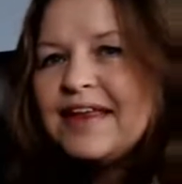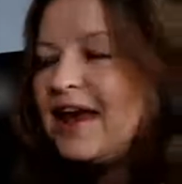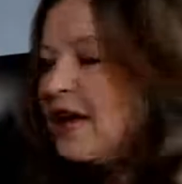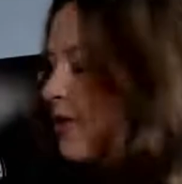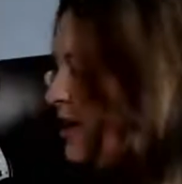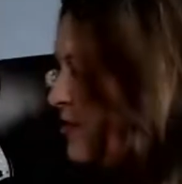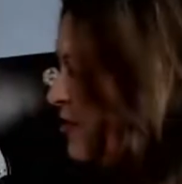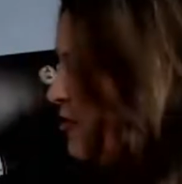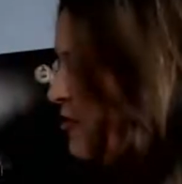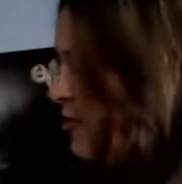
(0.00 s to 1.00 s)
Now,
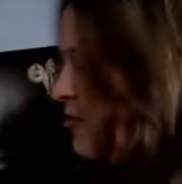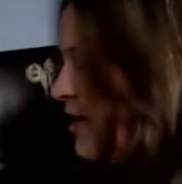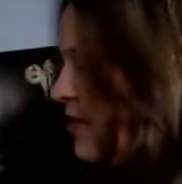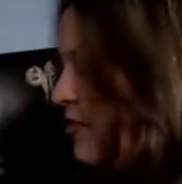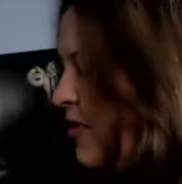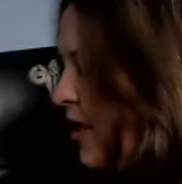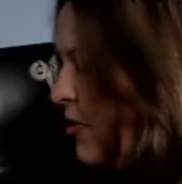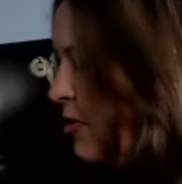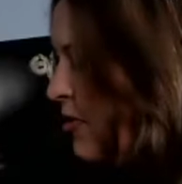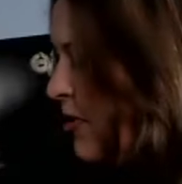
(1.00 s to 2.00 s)
if you feel fancy, I
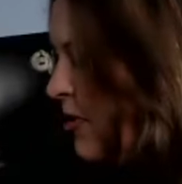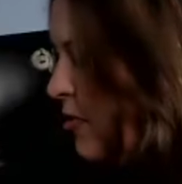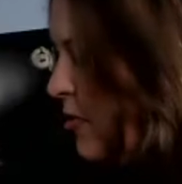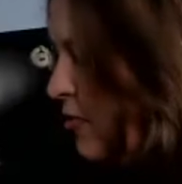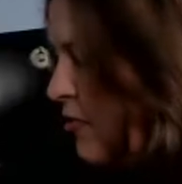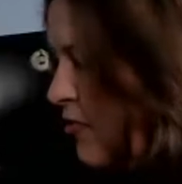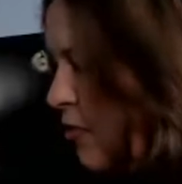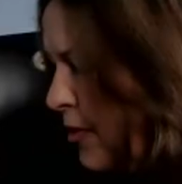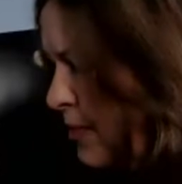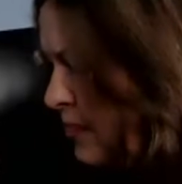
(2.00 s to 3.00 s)
know we talked about it
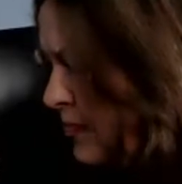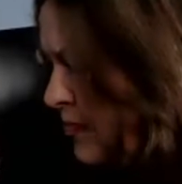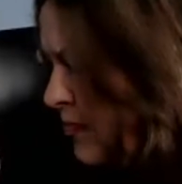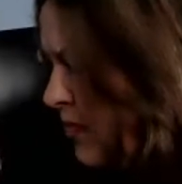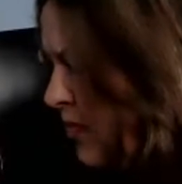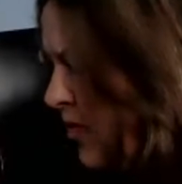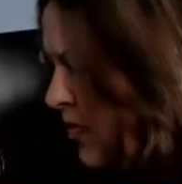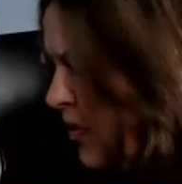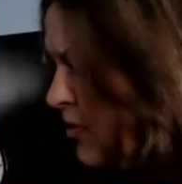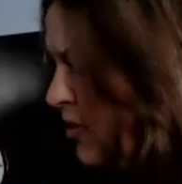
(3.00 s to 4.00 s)
before,
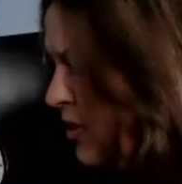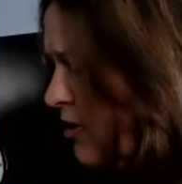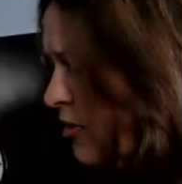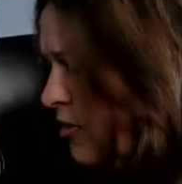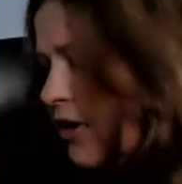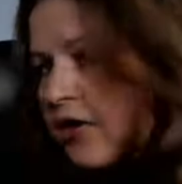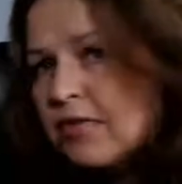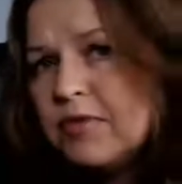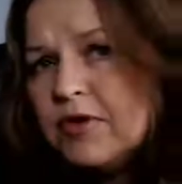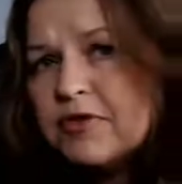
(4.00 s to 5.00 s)
things you can do there,
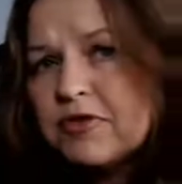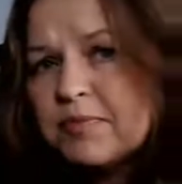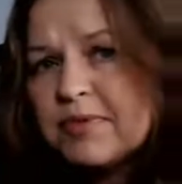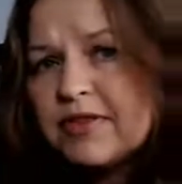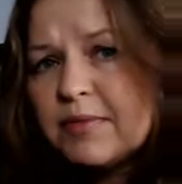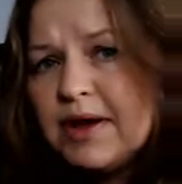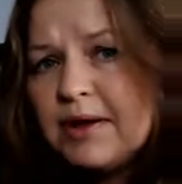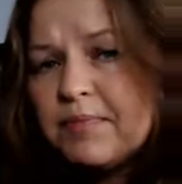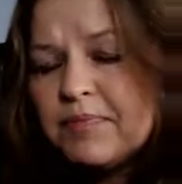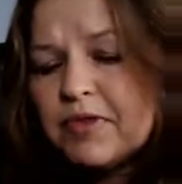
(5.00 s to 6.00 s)
you can split them
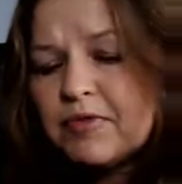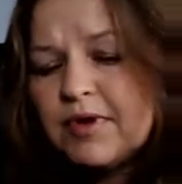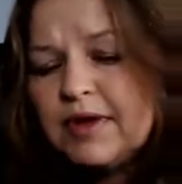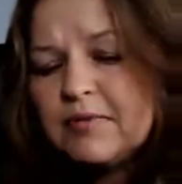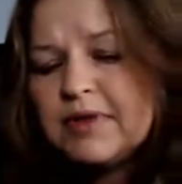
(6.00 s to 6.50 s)
up, right?